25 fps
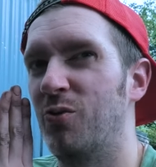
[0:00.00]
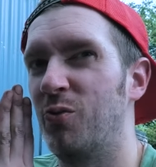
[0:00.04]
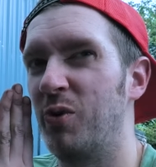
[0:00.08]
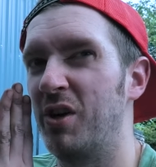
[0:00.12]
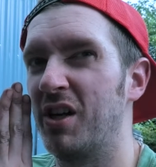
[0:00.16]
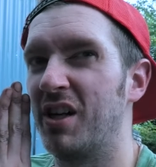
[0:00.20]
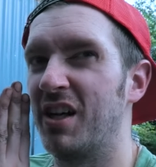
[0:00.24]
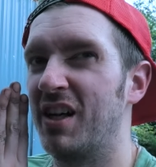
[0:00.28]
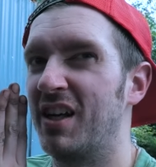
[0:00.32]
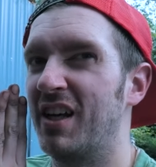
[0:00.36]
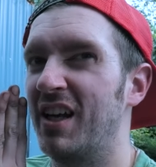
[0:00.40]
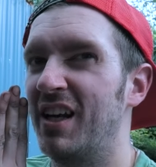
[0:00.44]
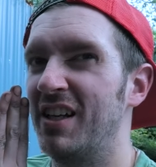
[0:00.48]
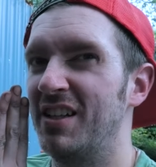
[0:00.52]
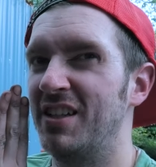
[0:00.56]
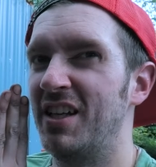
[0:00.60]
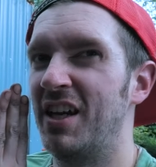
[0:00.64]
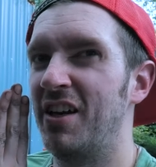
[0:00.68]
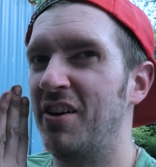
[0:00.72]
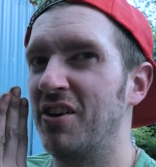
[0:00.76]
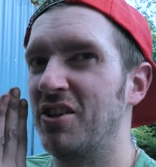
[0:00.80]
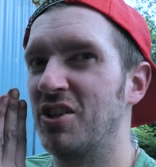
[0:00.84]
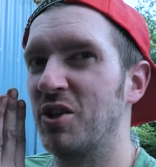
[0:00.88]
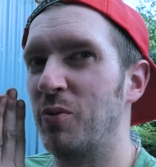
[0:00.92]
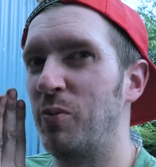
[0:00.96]
We could get
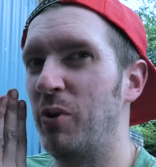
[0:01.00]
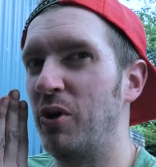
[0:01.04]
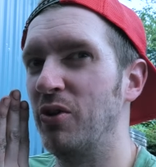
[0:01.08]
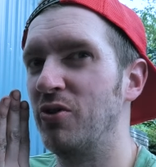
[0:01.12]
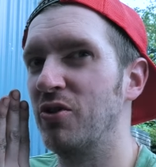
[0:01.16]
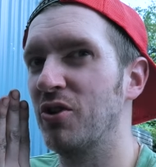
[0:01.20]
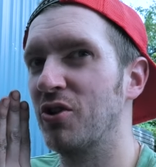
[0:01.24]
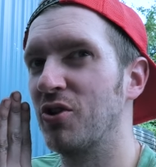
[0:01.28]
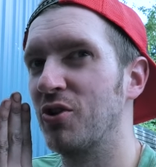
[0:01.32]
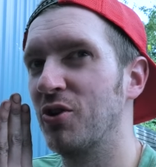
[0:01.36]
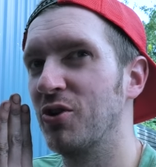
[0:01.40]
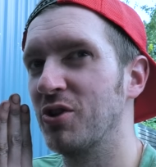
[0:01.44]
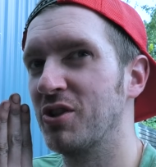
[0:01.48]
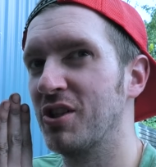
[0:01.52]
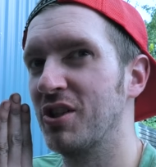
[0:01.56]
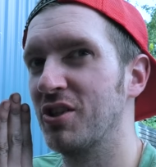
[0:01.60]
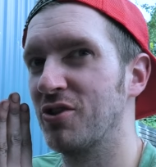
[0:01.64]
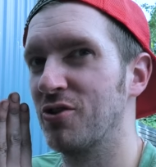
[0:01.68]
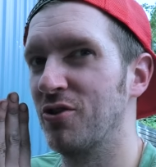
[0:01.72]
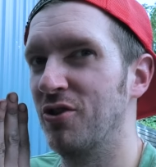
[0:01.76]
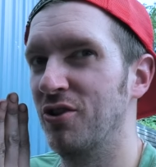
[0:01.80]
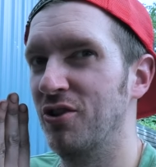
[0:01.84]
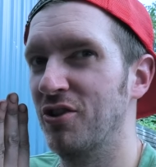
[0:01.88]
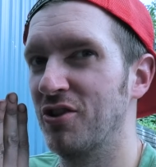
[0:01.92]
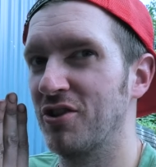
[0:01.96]
Derek to powder coat it
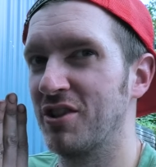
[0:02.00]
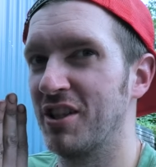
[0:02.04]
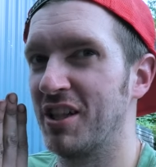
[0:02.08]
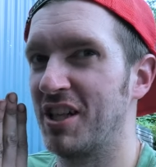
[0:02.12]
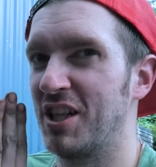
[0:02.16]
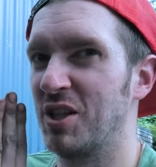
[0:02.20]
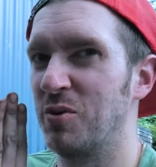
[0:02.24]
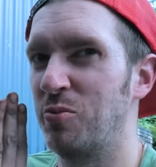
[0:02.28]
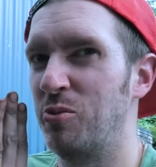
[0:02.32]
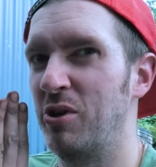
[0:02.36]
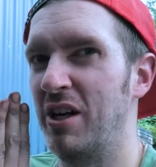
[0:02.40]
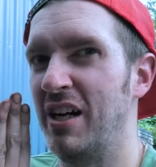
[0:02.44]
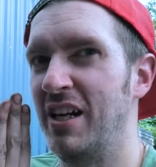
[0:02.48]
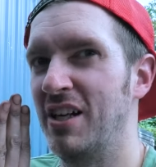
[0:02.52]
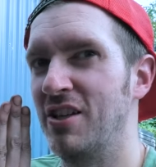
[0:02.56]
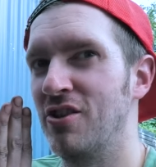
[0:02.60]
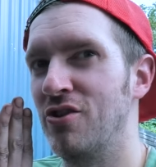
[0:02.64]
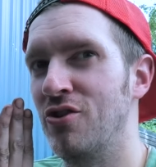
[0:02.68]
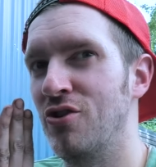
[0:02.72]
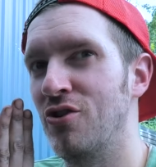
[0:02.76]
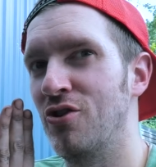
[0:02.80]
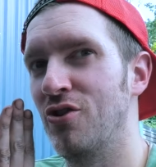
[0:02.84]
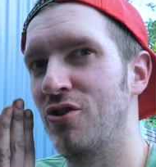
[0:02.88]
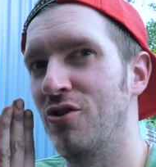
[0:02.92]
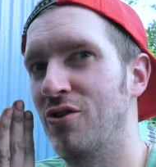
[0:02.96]
so it looks like it's brand
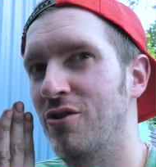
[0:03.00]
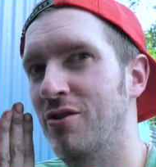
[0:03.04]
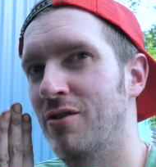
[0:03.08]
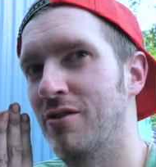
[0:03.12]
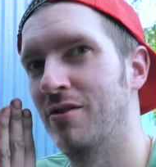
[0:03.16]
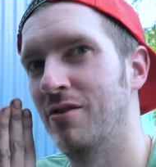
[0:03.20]
new.